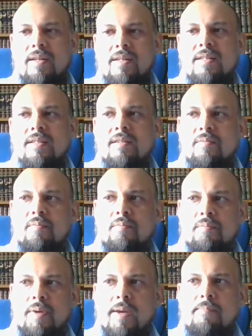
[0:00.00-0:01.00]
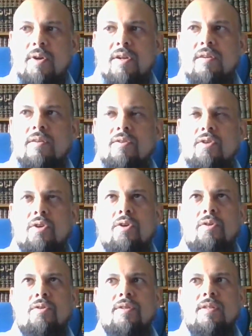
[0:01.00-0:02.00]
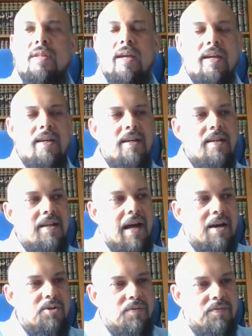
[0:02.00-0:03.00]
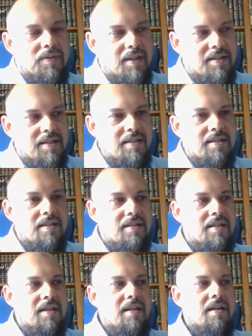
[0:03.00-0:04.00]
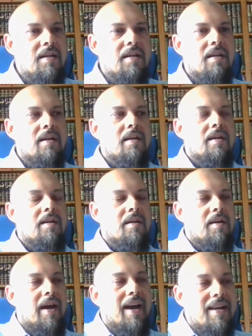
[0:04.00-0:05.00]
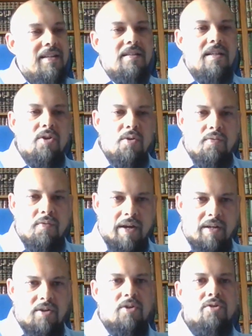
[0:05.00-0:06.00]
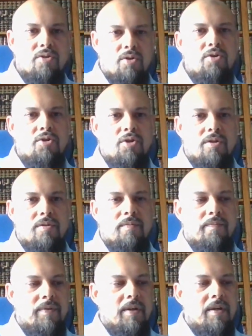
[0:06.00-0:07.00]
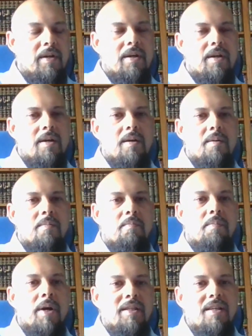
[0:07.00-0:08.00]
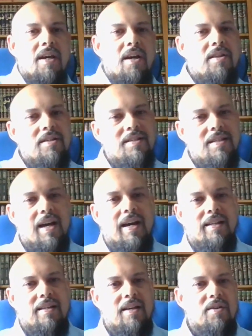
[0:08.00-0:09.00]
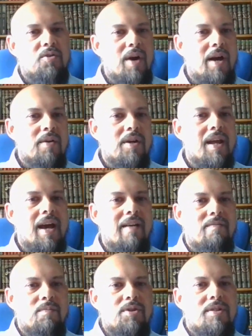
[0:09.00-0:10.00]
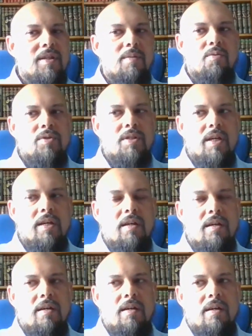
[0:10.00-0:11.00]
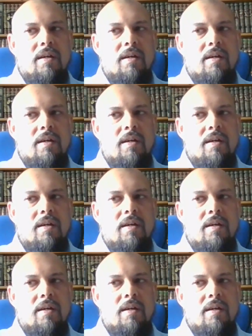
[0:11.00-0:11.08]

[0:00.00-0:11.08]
is people, you know, saying out of necessity until you find a solution. But the other side, you're going to have Muslims who say,